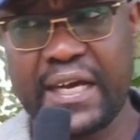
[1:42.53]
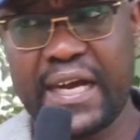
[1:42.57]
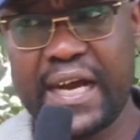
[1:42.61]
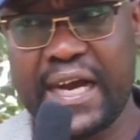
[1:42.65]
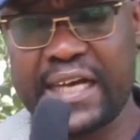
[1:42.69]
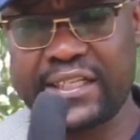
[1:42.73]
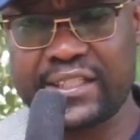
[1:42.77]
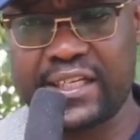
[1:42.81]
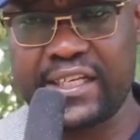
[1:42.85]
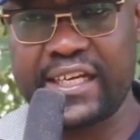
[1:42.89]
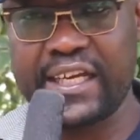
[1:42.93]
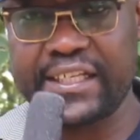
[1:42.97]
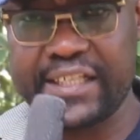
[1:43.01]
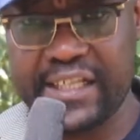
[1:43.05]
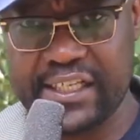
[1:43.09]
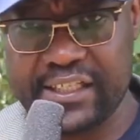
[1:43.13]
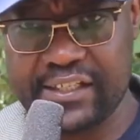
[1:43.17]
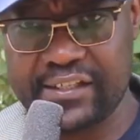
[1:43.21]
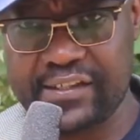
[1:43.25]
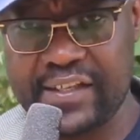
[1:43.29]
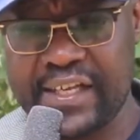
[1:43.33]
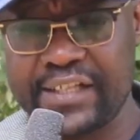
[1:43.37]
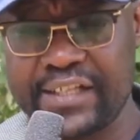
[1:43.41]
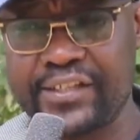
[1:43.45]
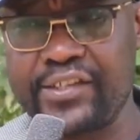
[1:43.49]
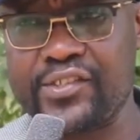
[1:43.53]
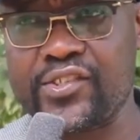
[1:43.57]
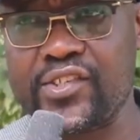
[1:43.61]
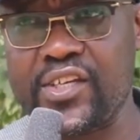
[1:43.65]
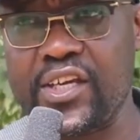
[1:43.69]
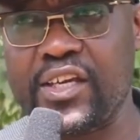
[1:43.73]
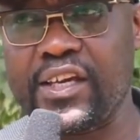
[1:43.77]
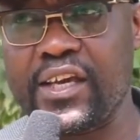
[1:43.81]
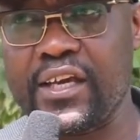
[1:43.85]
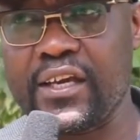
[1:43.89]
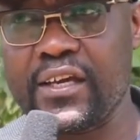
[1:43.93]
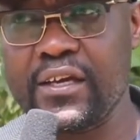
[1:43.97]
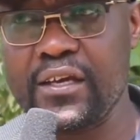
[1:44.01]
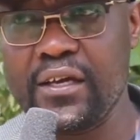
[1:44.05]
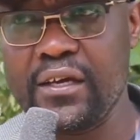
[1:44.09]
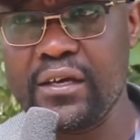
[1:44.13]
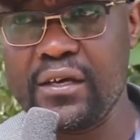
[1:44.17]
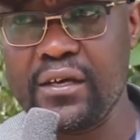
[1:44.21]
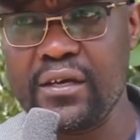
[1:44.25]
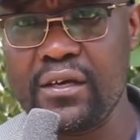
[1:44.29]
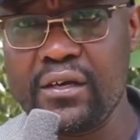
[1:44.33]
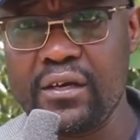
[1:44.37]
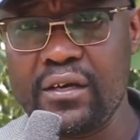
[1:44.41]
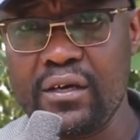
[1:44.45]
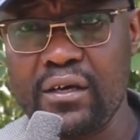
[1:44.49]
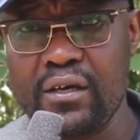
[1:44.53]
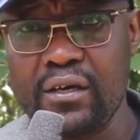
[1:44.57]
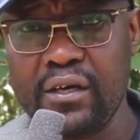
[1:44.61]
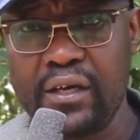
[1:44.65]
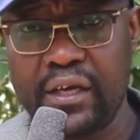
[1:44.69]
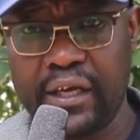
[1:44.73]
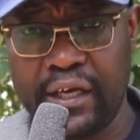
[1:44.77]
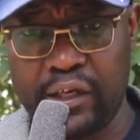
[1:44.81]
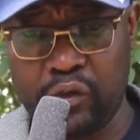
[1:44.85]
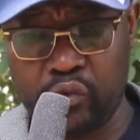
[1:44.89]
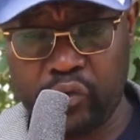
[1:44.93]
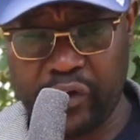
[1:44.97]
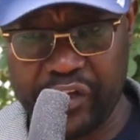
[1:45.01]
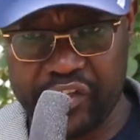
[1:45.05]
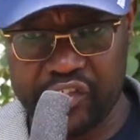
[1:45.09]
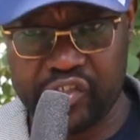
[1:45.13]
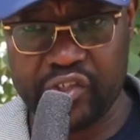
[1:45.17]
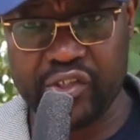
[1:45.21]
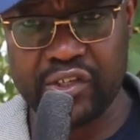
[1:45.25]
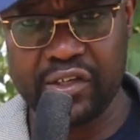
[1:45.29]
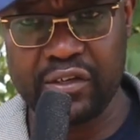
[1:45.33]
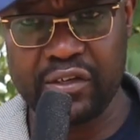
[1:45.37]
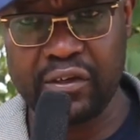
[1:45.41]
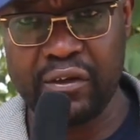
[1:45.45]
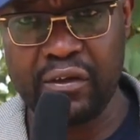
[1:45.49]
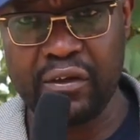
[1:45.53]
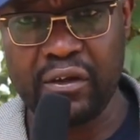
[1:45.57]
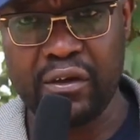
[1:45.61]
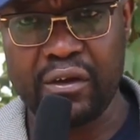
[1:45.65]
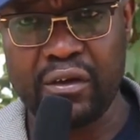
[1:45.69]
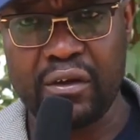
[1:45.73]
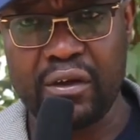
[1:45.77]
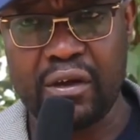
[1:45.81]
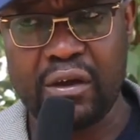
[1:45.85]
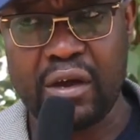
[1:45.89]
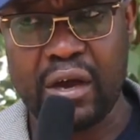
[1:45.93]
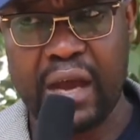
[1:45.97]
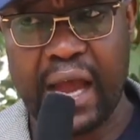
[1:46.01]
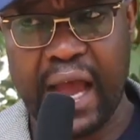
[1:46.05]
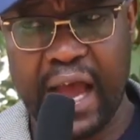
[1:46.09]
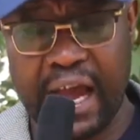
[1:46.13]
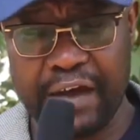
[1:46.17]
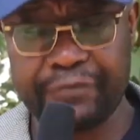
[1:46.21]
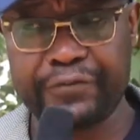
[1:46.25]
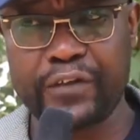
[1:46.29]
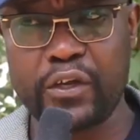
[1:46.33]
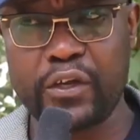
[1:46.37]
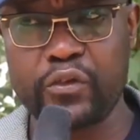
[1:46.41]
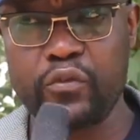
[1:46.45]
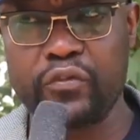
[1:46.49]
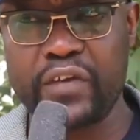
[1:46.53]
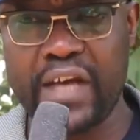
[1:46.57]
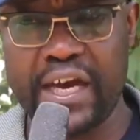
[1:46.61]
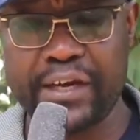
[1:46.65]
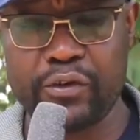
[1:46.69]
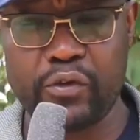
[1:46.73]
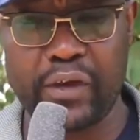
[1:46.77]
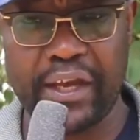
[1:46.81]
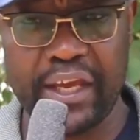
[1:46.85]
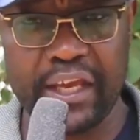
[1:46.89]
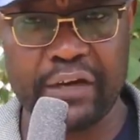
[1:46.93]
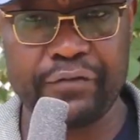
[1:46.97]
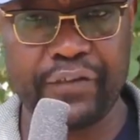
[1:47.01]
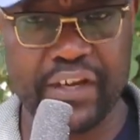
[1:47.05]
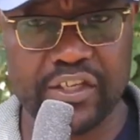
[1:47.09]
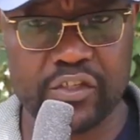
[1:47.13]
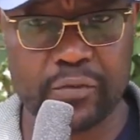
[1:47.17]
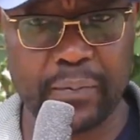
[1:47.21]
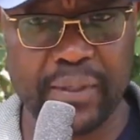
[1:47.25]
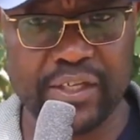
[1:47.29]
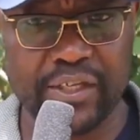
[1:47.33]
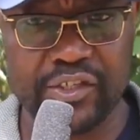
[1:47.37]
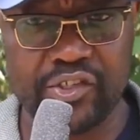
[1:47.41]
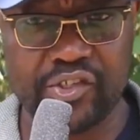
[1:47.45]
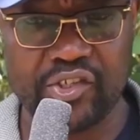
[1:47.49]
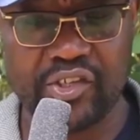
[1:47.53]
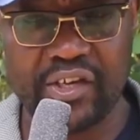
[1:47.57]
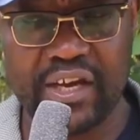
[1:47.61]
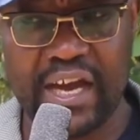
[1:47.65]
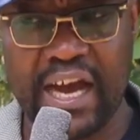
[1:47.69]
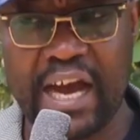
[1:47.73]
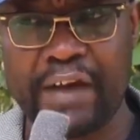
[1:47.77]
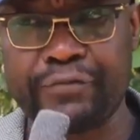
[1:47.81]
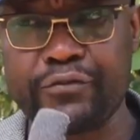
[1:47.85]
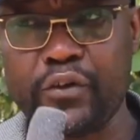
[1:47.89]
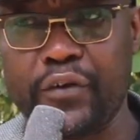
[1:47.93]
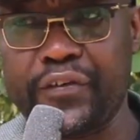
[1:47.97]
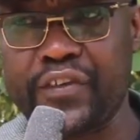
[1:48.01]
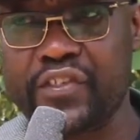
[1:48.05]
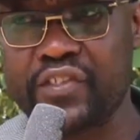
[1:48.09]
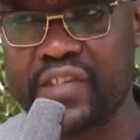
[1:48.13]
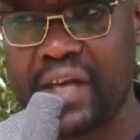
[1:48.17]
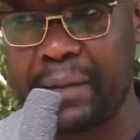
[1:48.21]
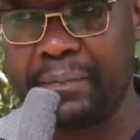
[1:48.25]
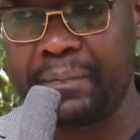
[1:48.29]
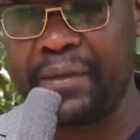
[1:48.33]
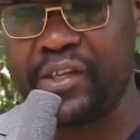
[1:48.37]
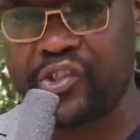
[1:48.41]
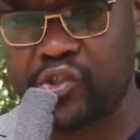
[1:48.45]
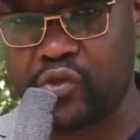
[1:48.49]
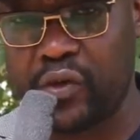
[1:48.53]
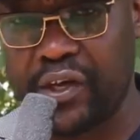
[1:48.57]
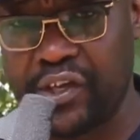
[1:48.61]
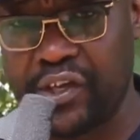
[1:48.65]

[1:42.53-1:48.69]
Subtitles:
as an adult that is seeking education, after you've done your investment, after you've established